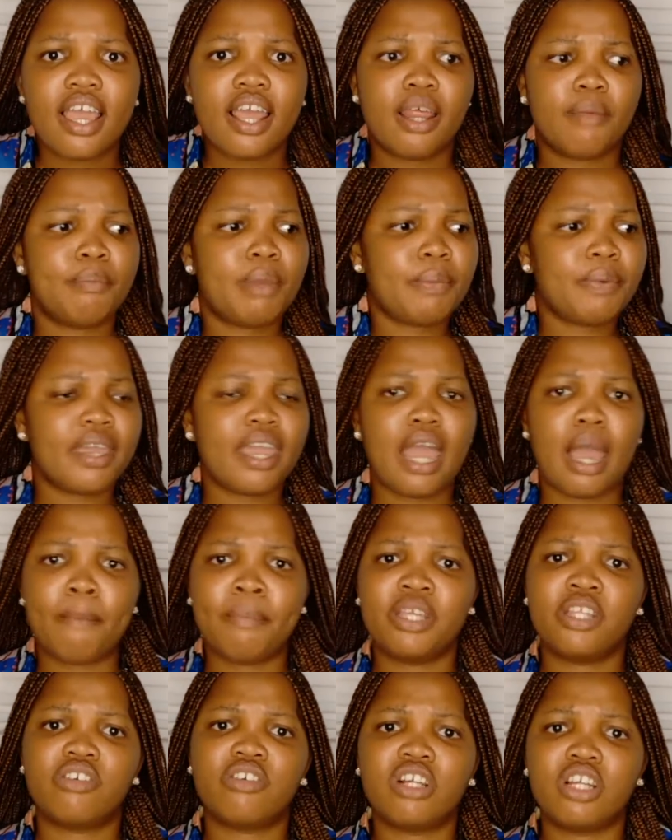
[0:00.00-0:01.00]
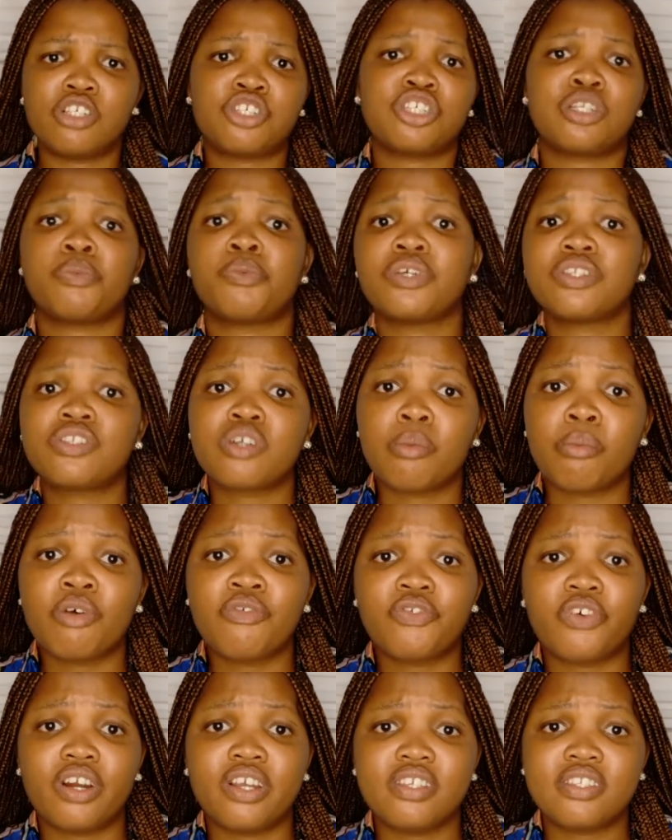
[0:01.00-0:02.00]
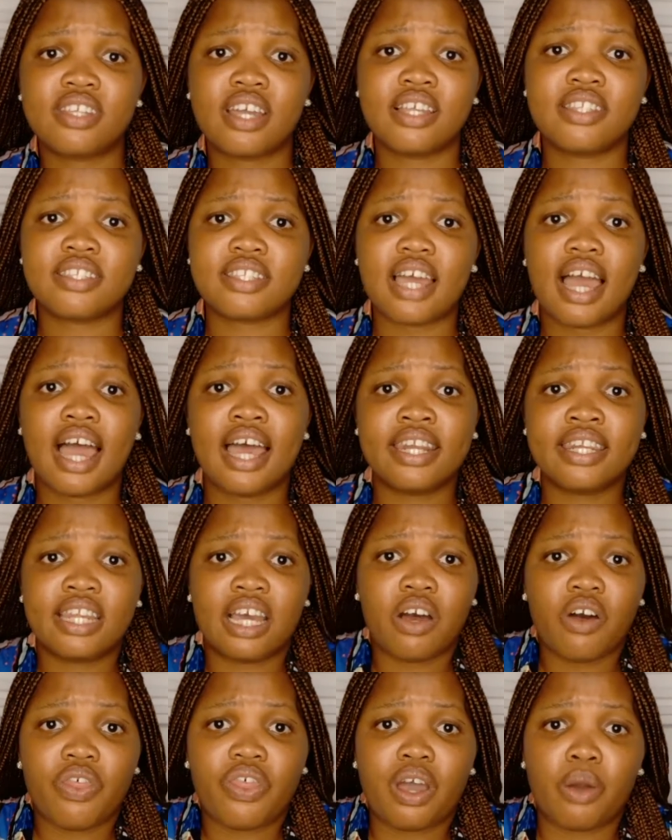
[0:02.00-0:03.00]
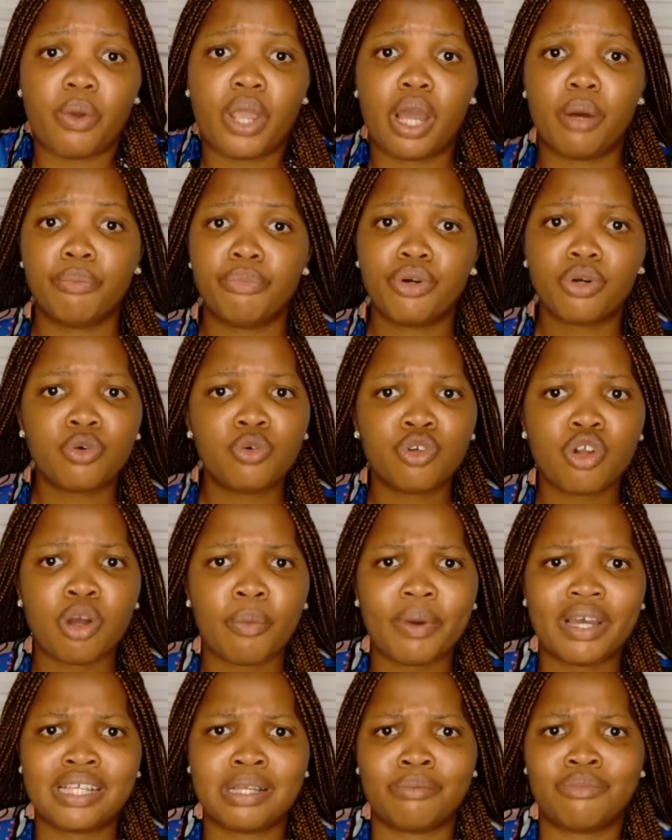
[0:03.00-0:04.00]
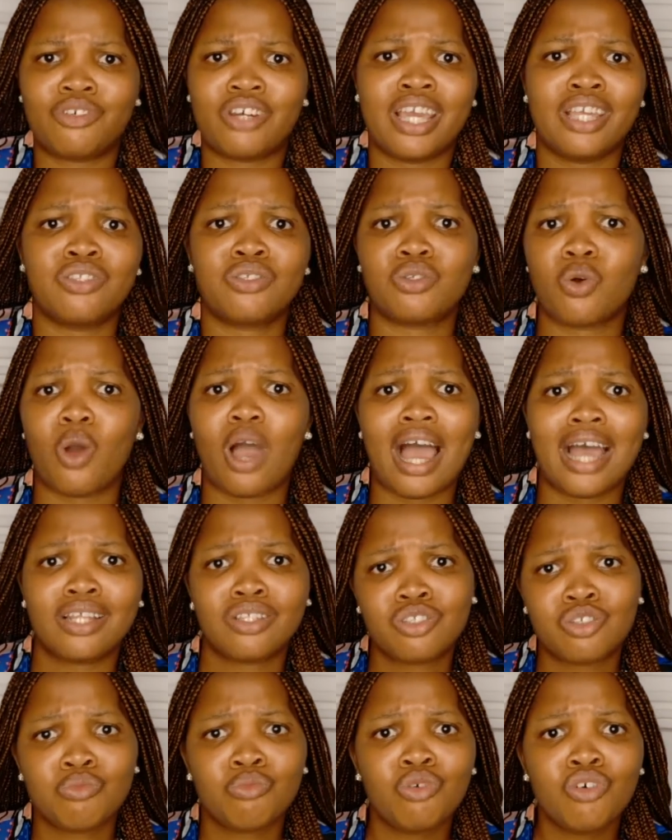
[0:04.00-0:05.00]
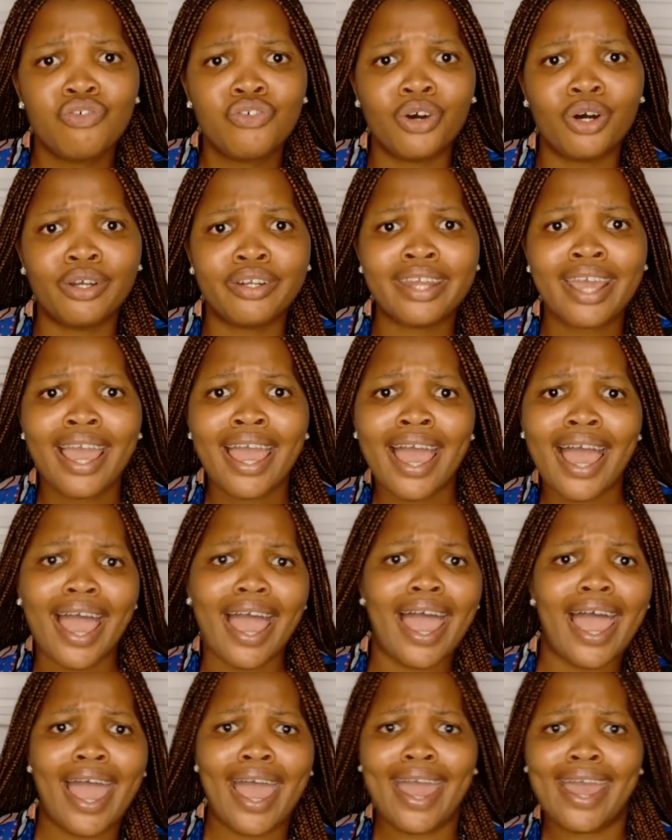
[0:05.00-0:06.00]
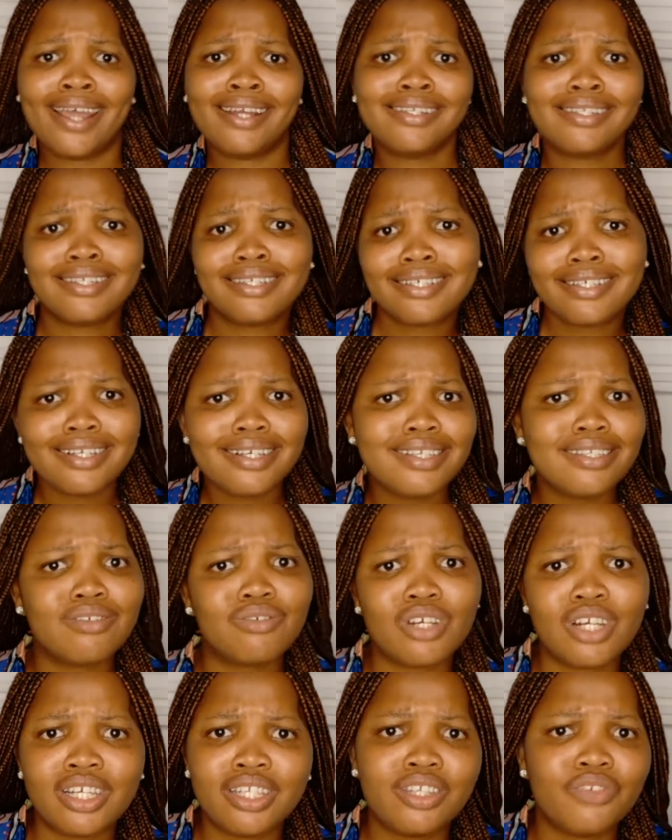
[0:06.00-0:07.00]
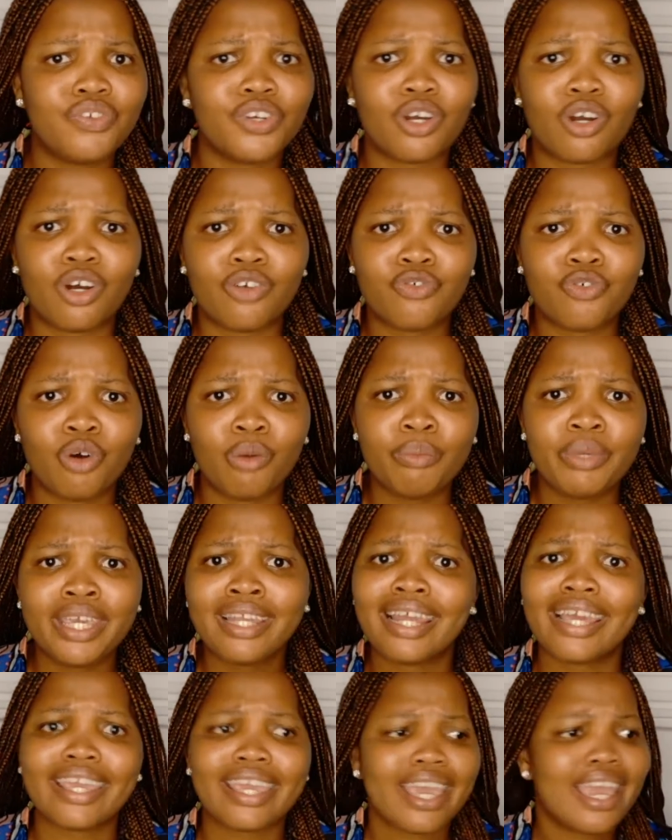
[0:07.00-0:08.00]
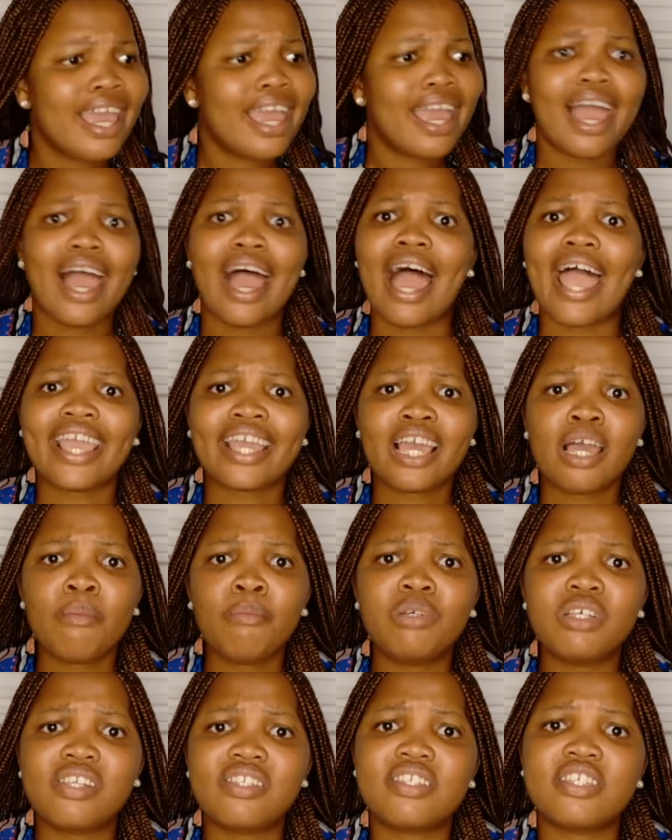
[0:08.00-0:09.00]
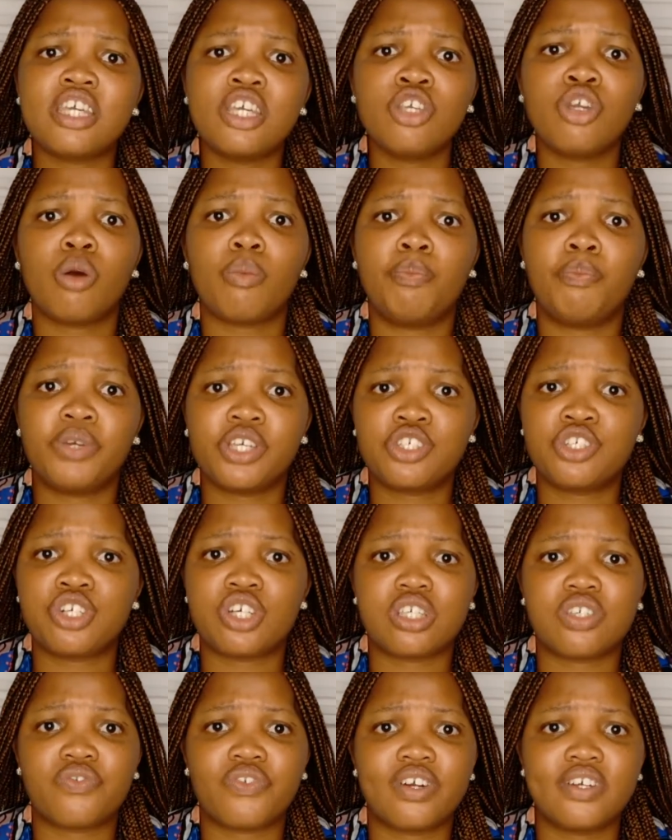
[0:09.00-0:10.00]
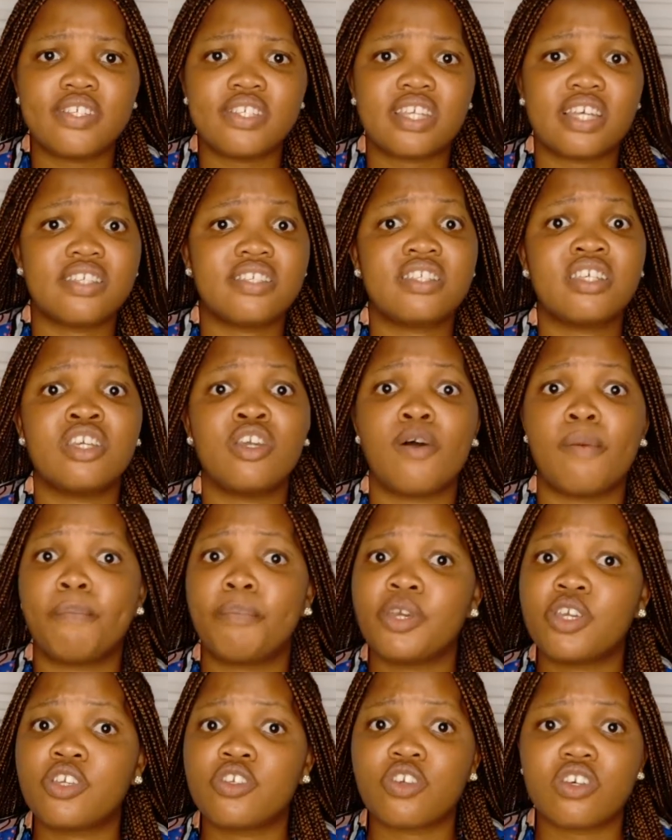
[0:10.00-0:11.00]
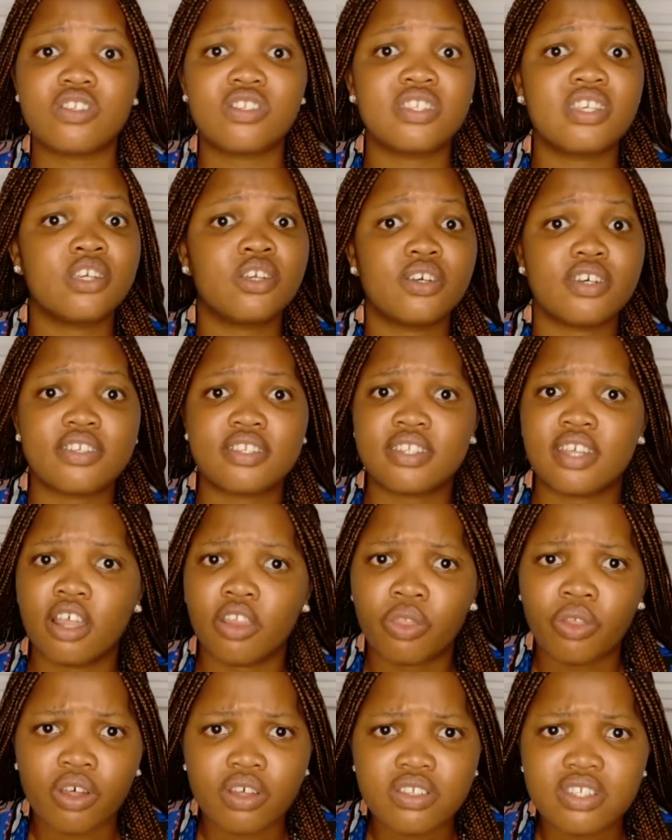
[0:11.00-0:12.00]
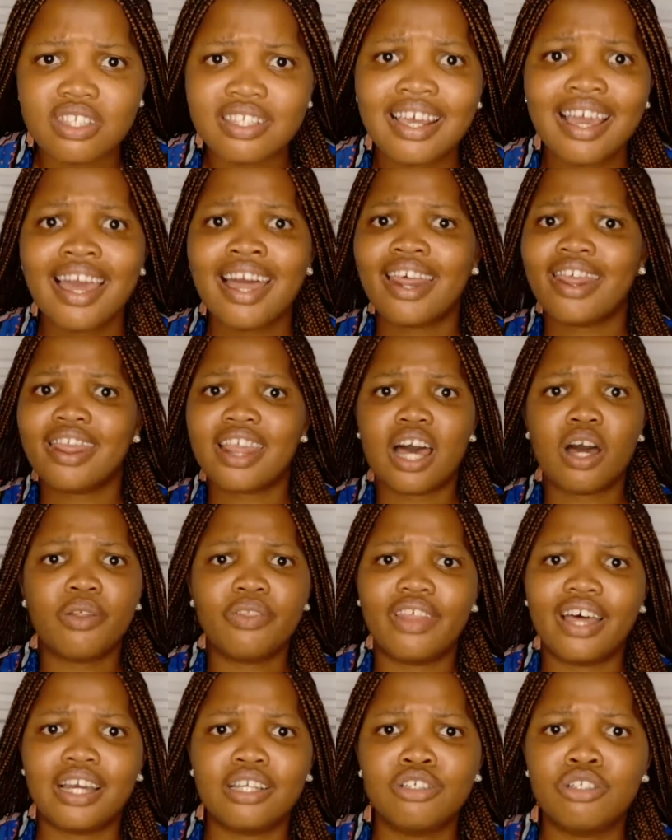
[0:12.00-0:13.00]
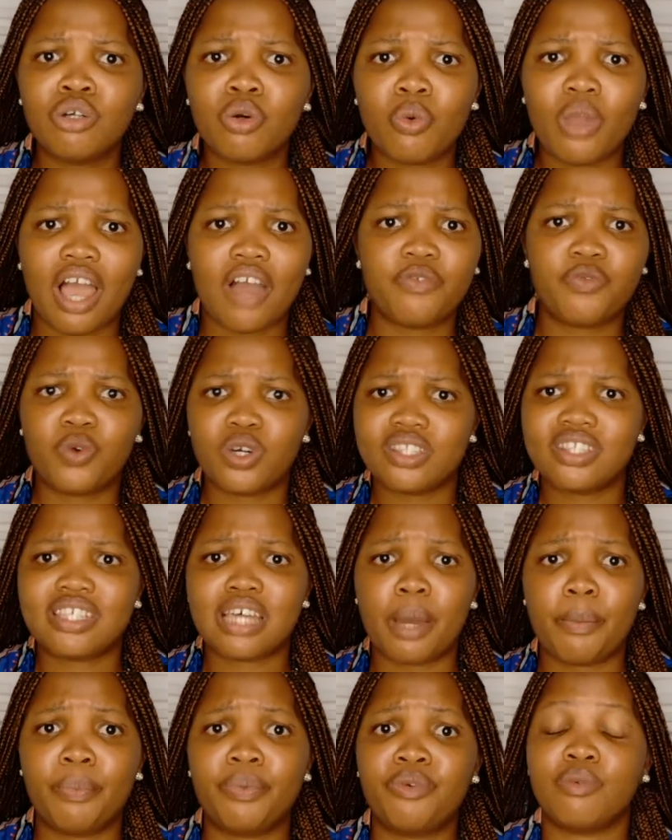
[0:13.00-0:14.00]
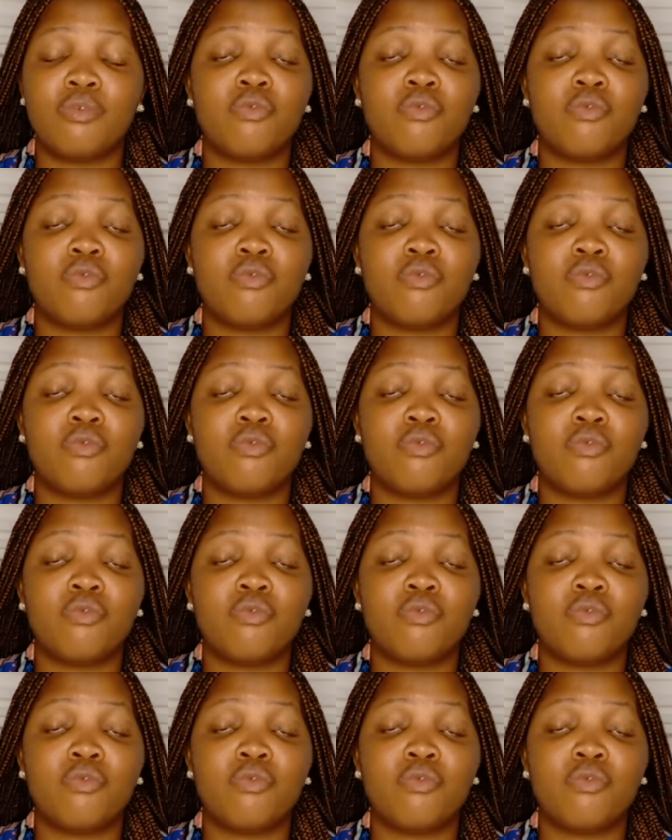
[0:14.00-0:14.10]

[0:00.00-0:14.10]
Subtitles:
Maybe I'm in a relationship with someone, for instance, now that we are broken up and I'm trying so hard to move on, and it's really difficult for me. Like, I can't be seeing your pictures, for instance, seeing your status now that, you know, we have WhatsApp.